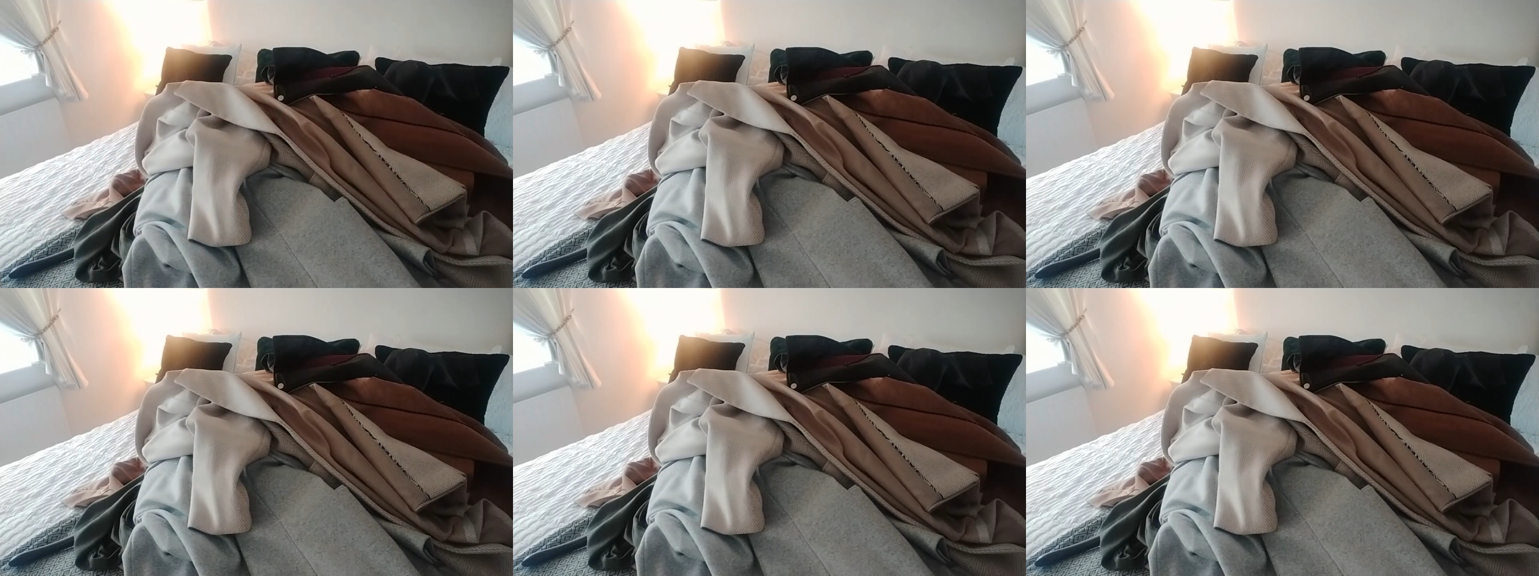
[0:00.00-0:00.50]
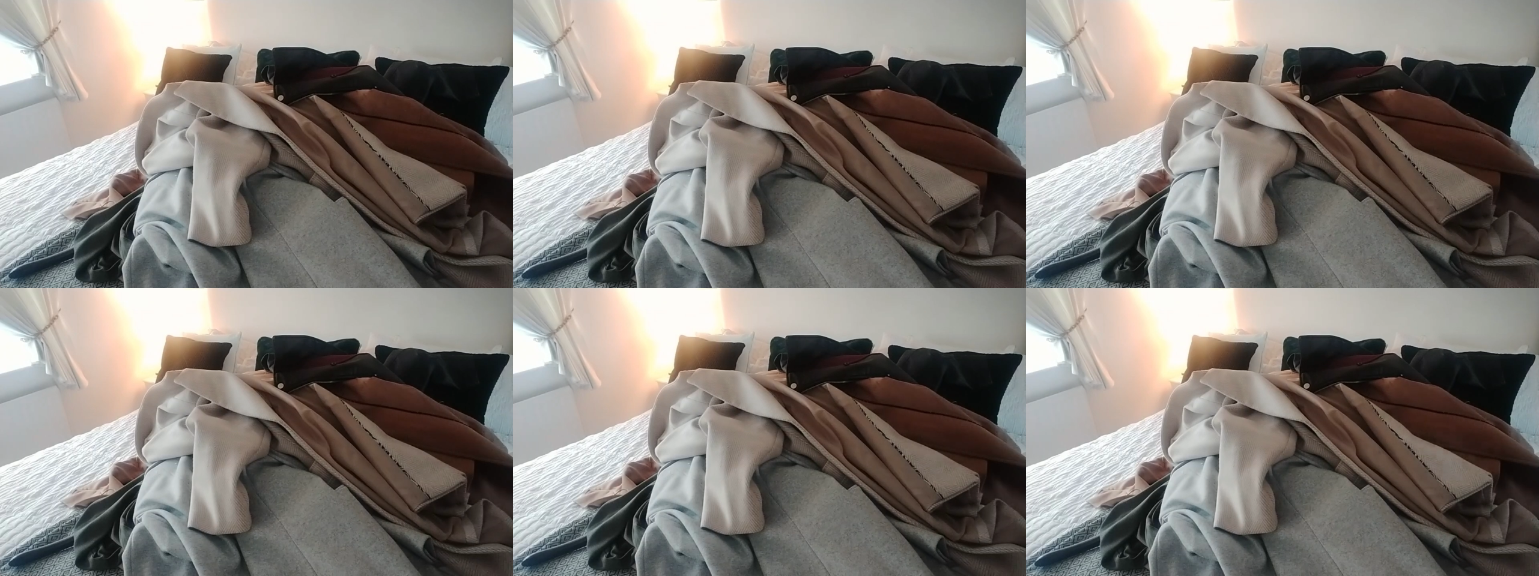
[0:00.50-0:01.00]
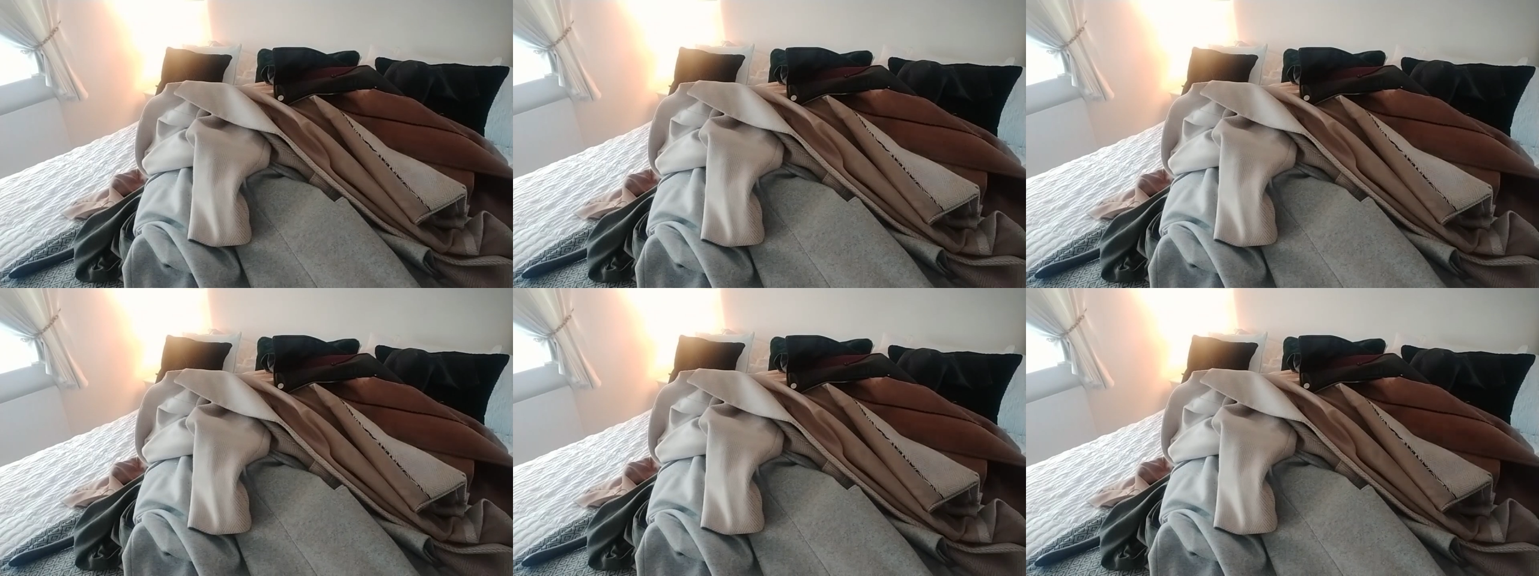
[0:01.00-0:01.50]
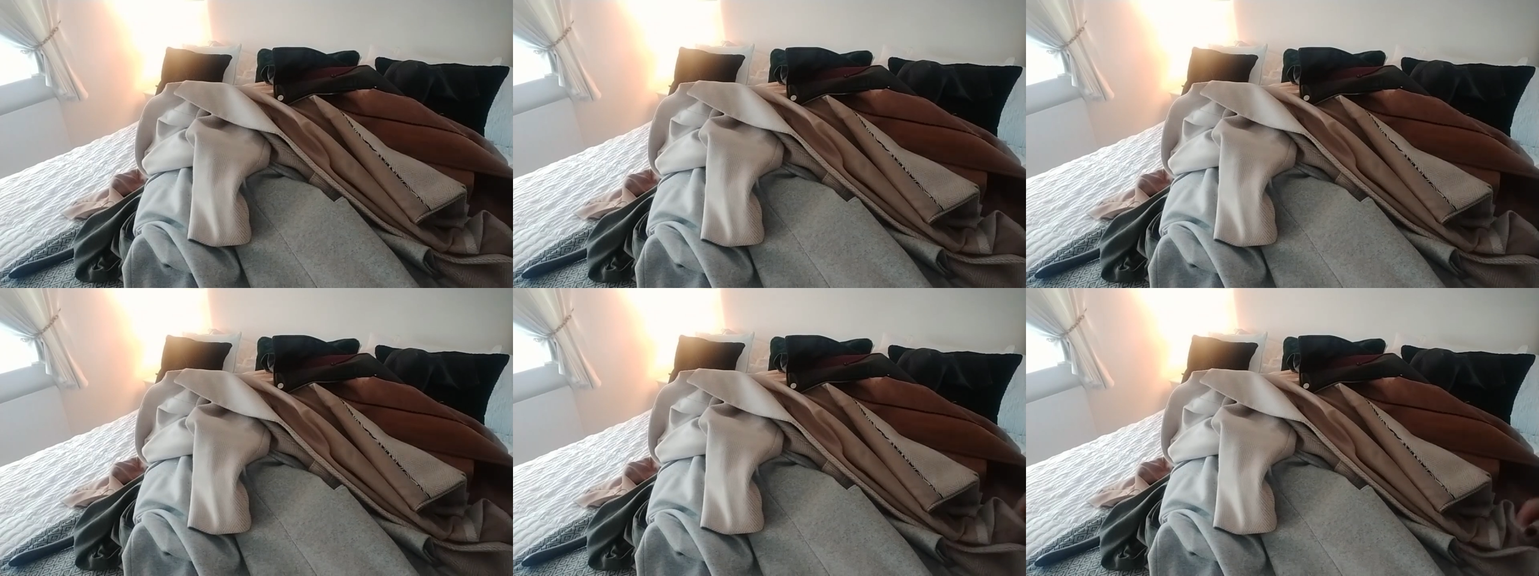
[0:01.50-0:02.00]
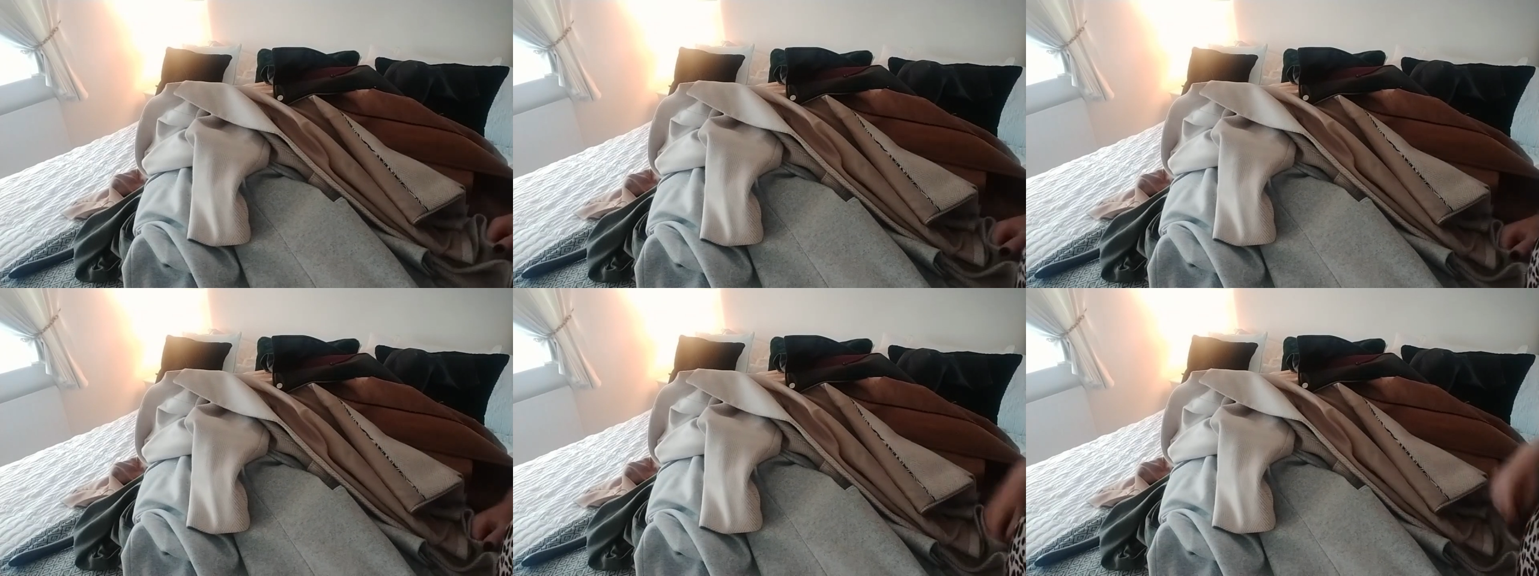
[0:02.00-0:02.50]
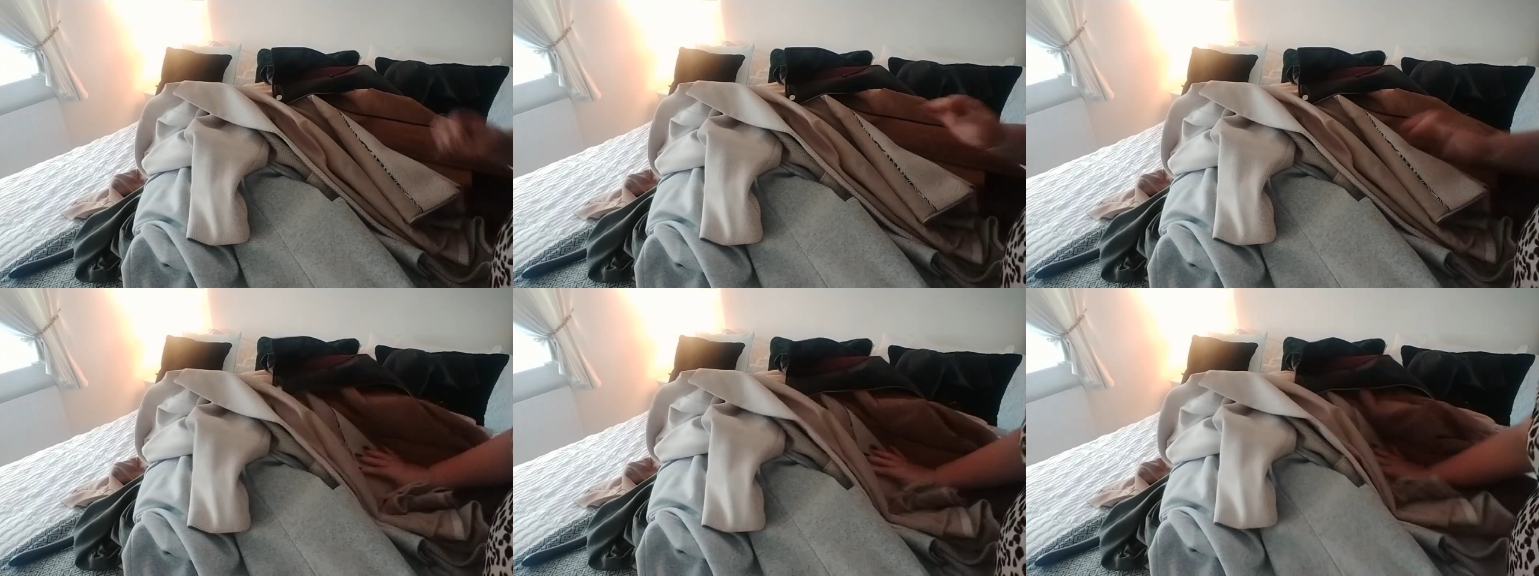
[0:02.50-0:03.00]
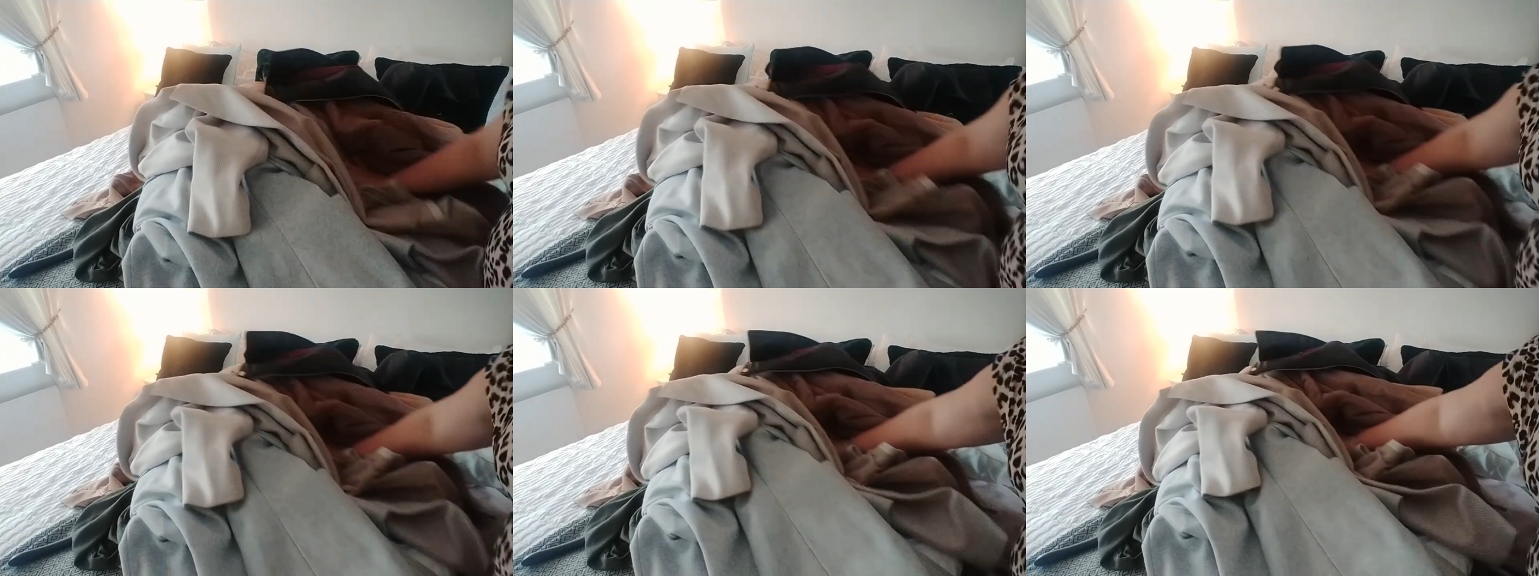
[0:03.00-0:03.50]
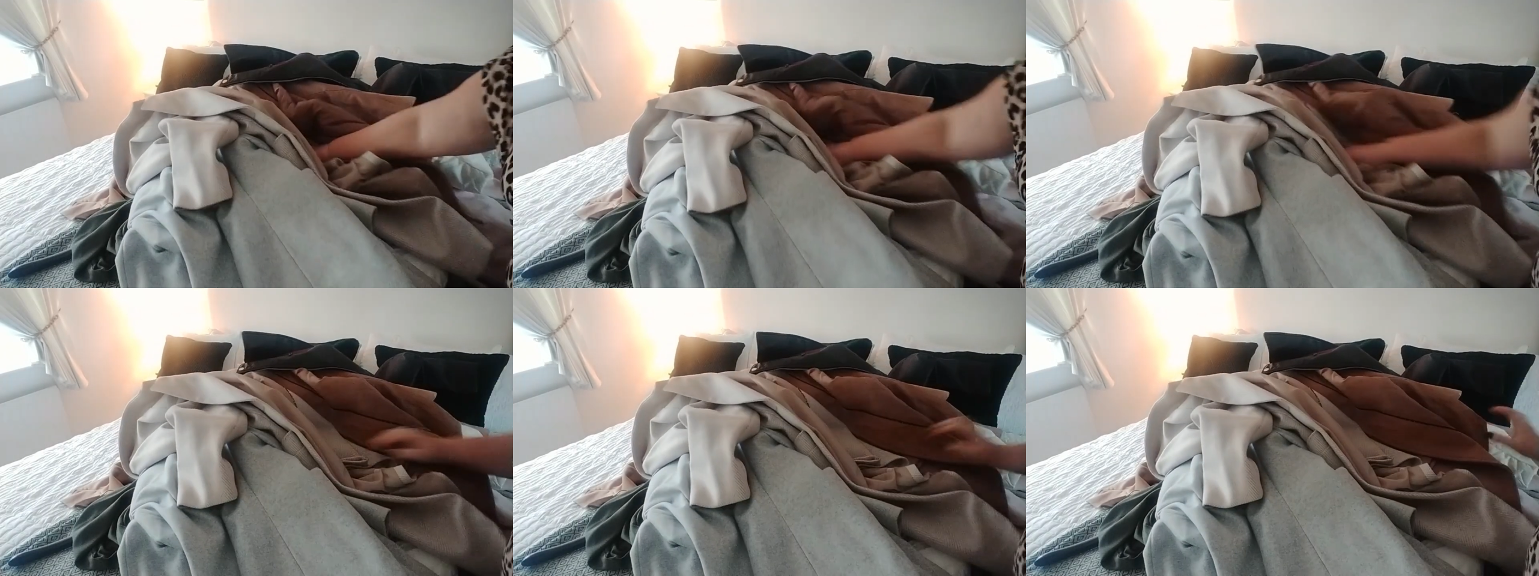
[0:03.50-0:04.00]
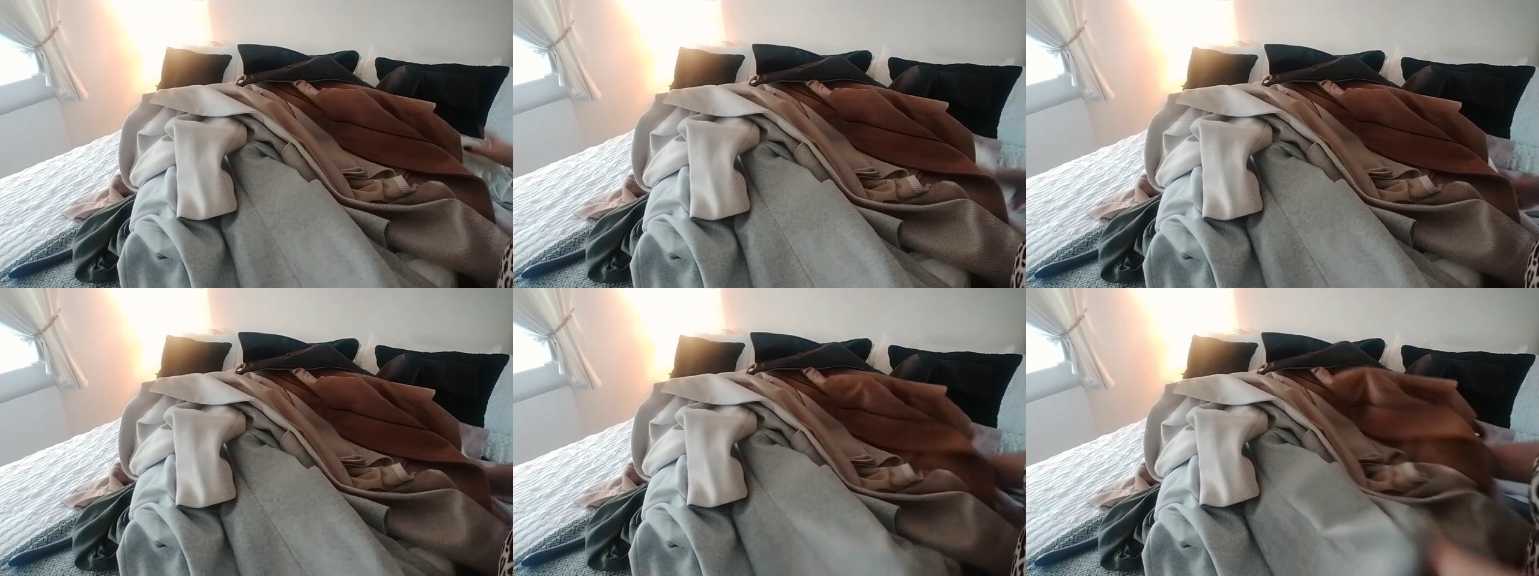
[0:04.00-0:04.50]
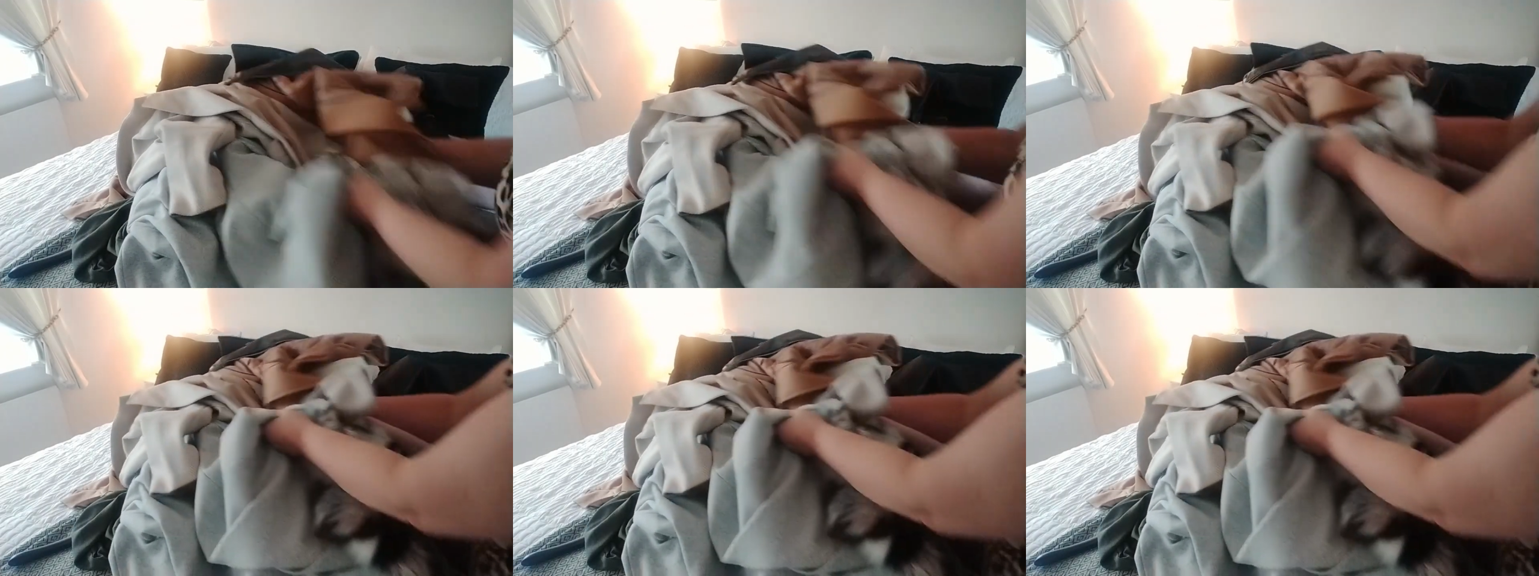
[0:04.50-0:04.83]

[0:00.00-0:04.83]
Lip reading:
Nobody's mouth can be seen.